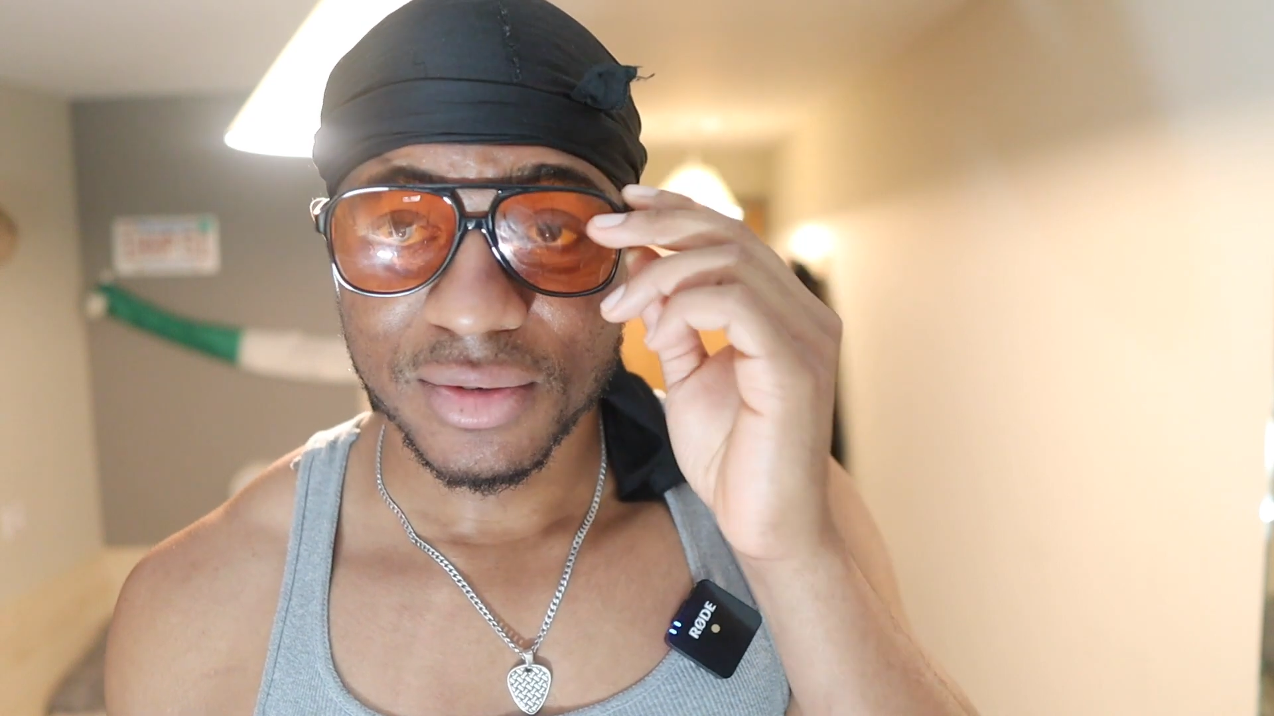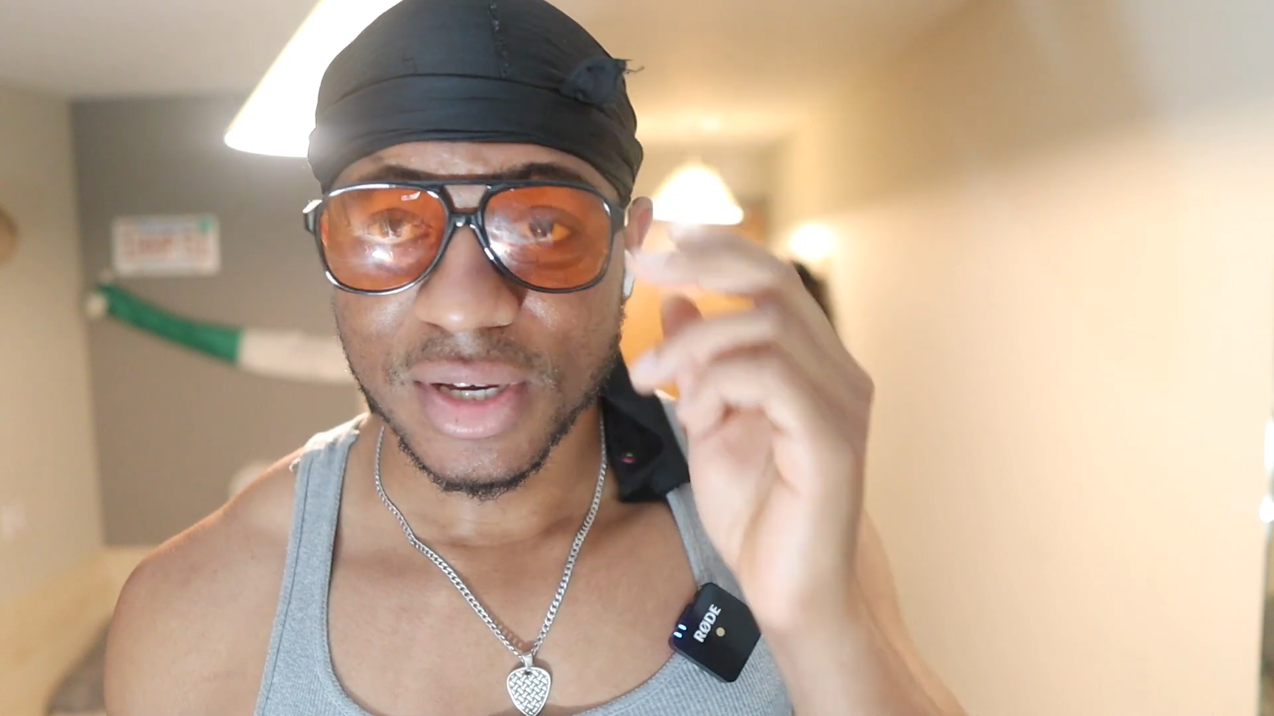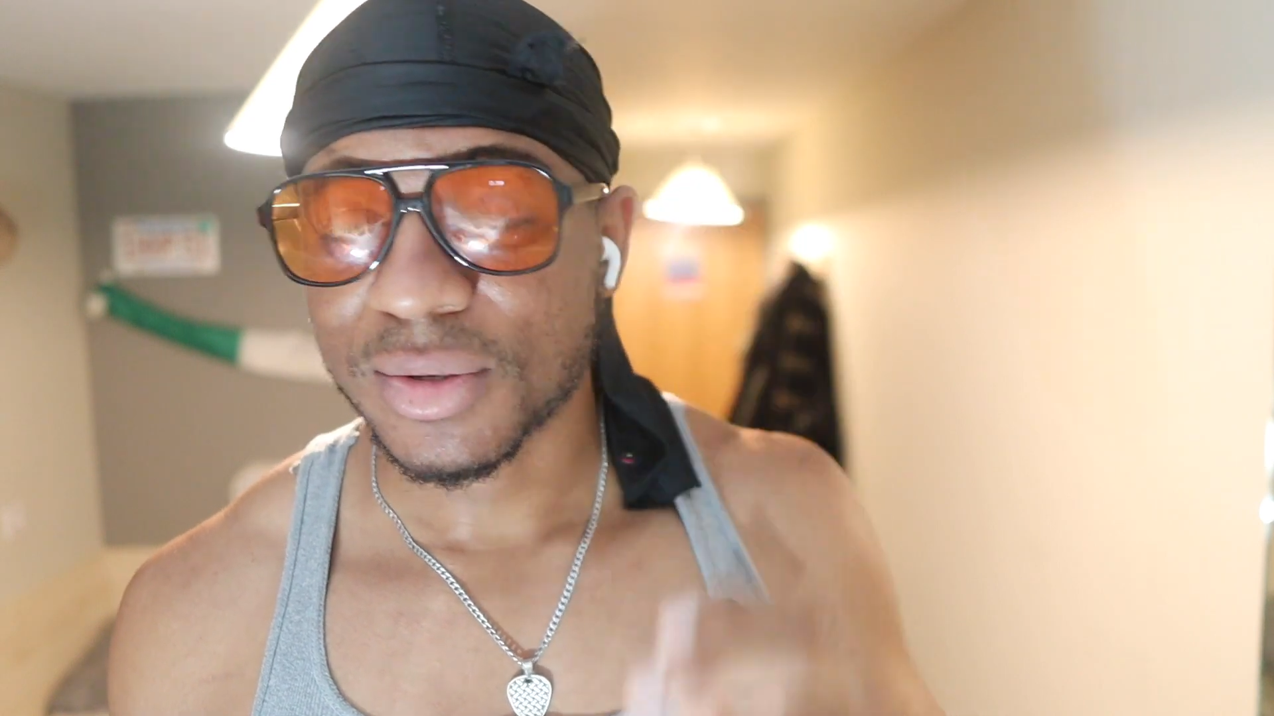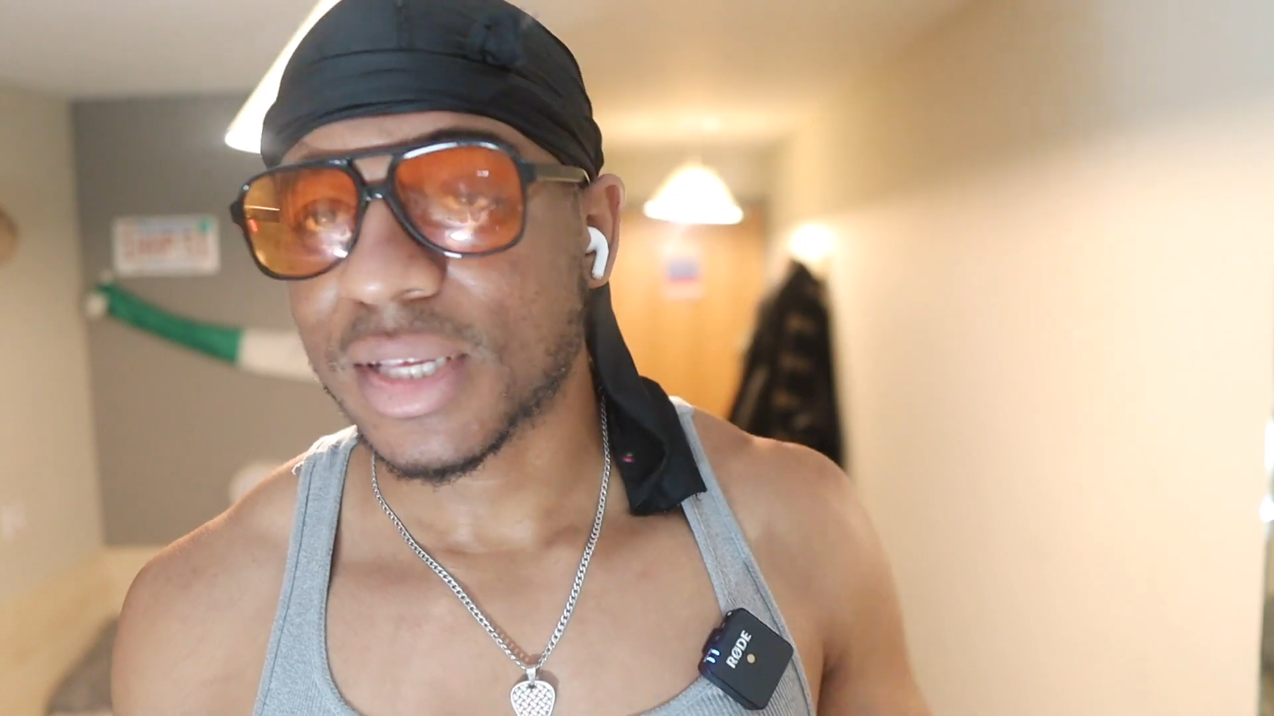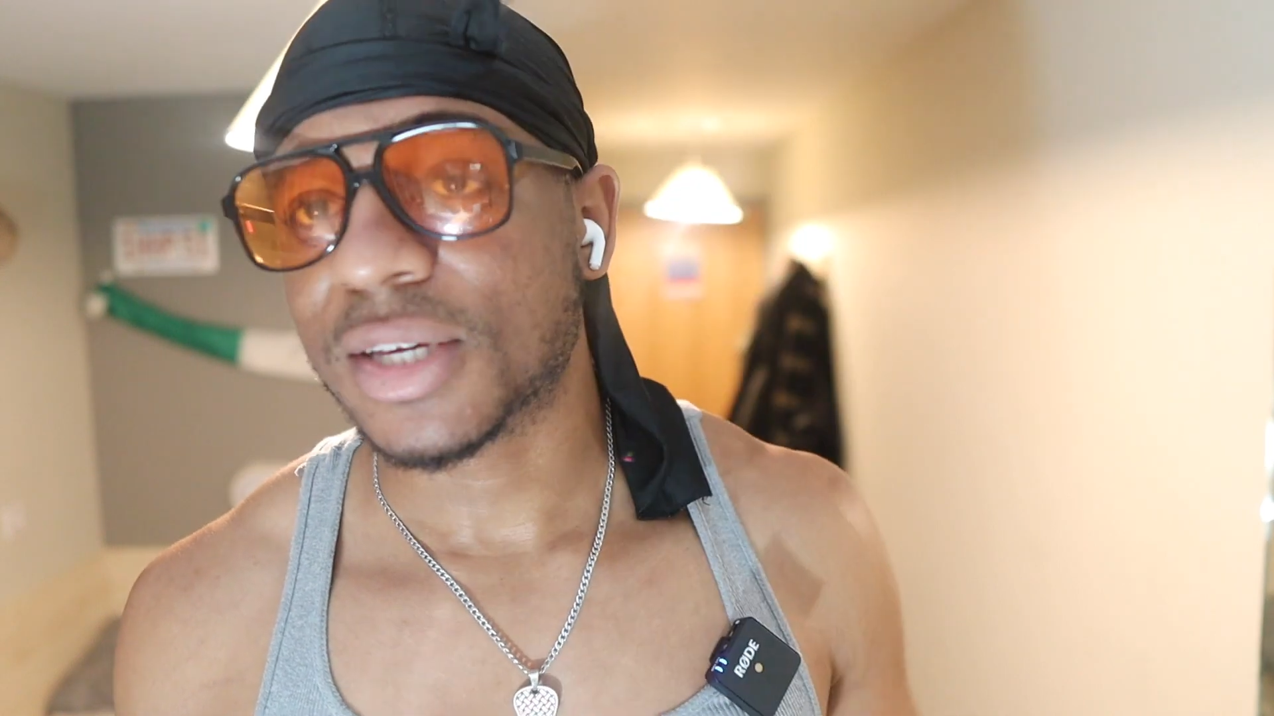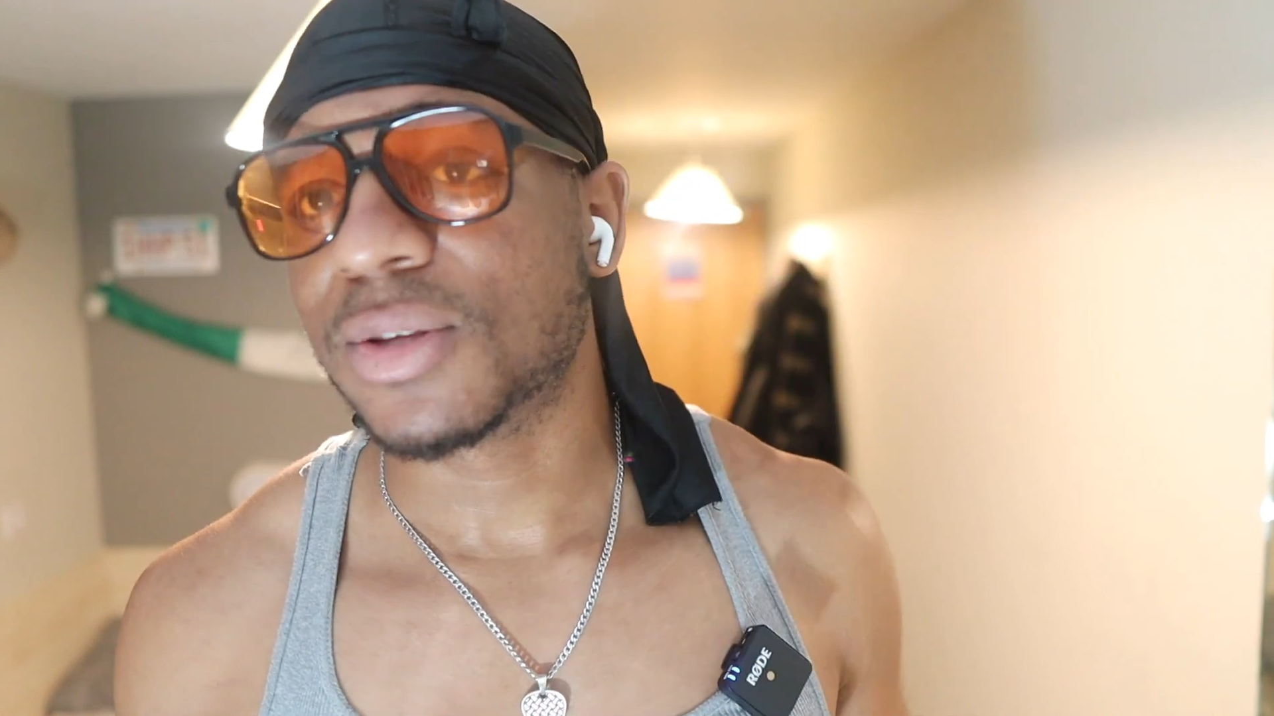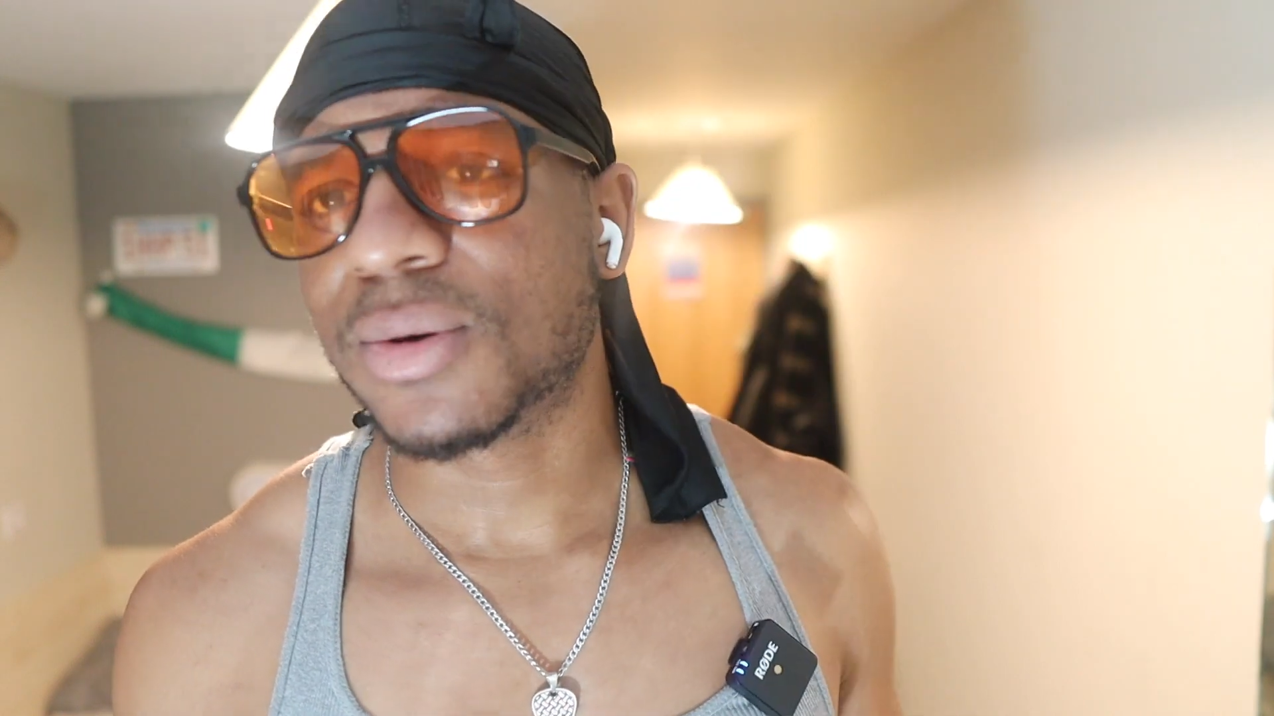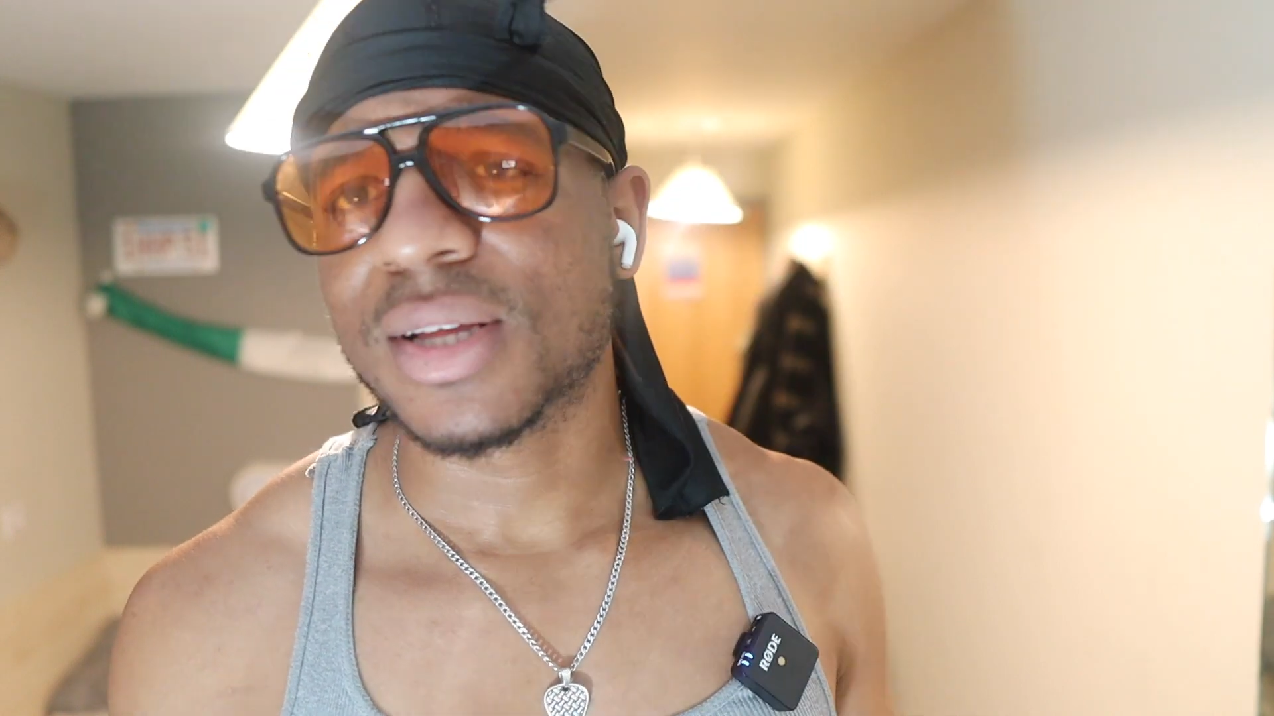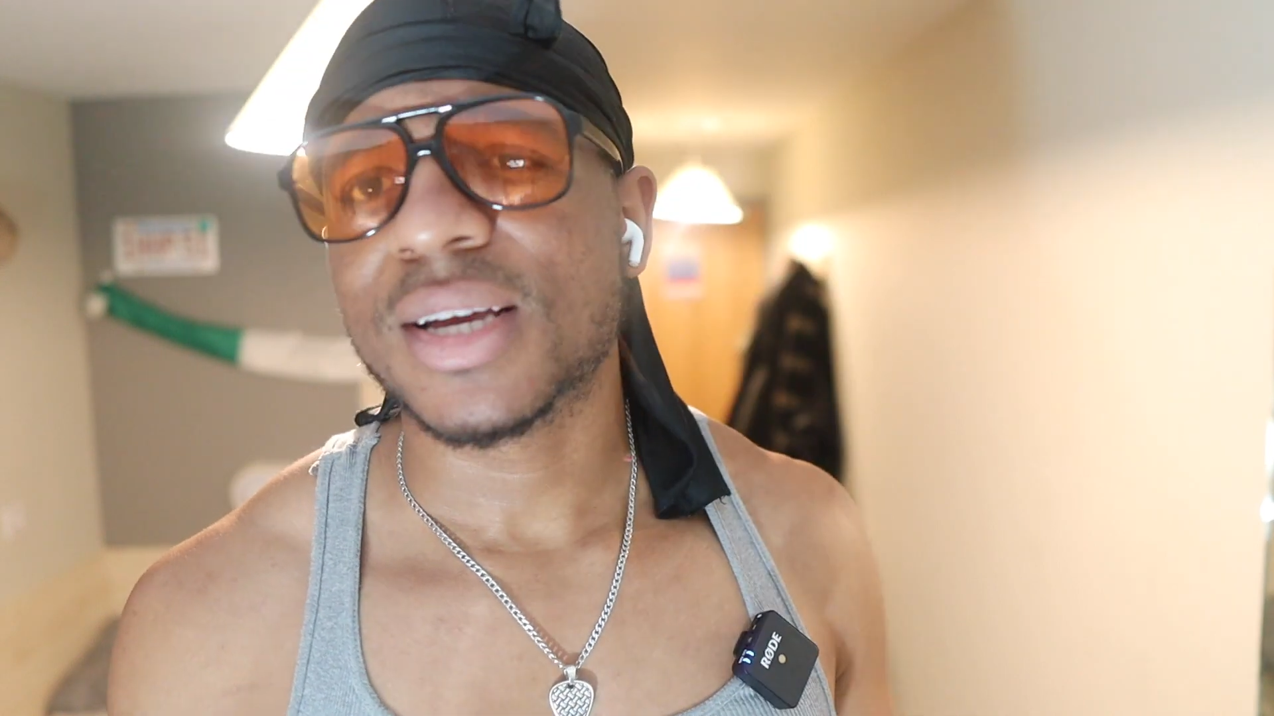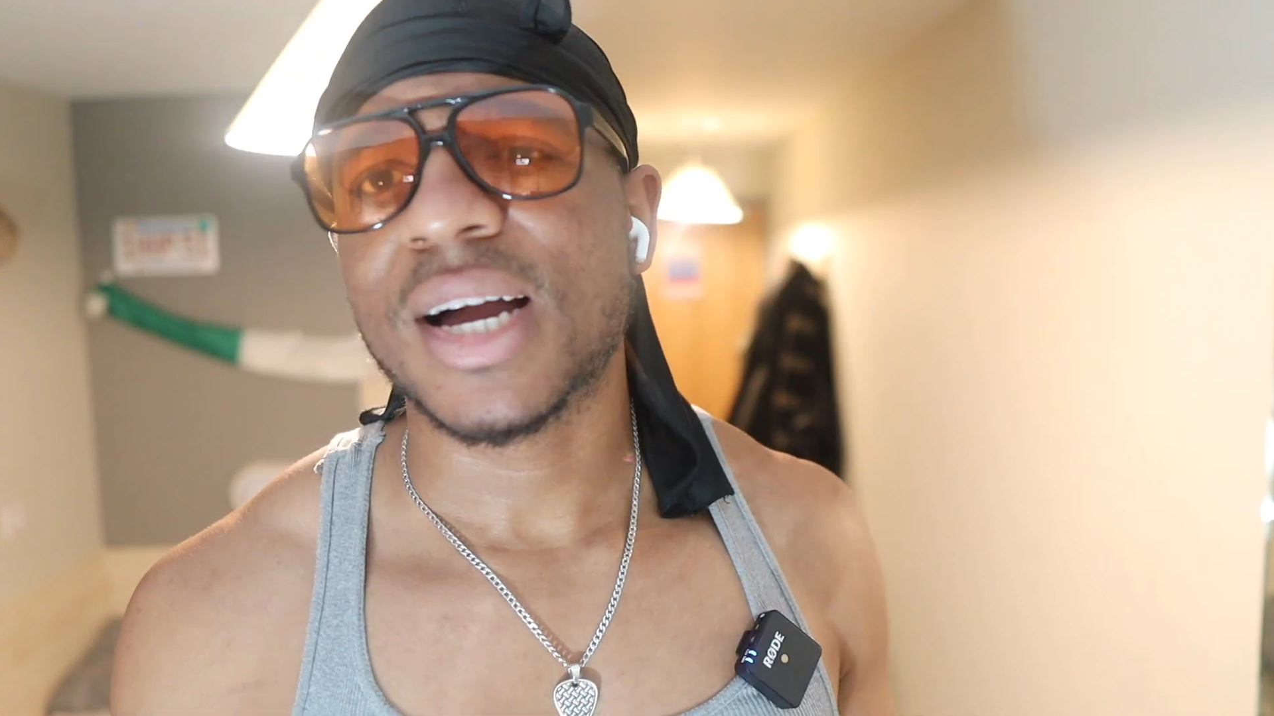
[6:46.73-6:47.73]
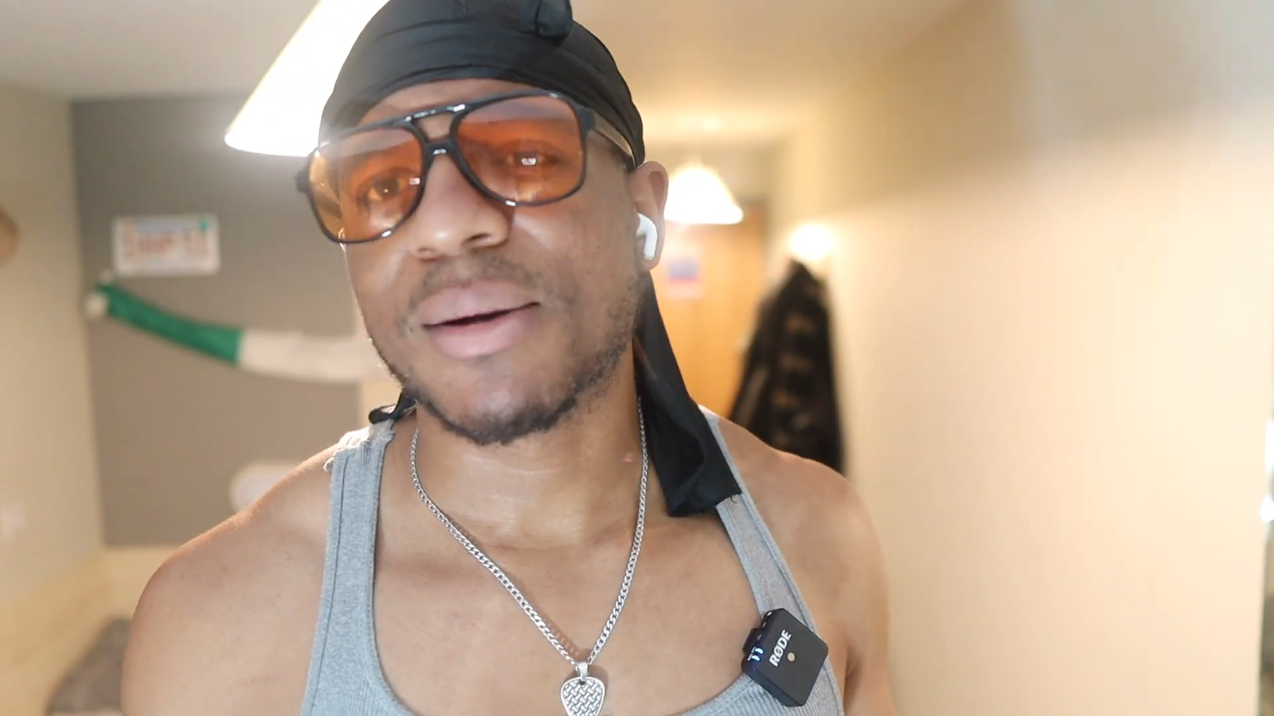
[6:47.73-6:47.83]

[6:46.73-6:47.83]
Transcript: So I was like, you know what,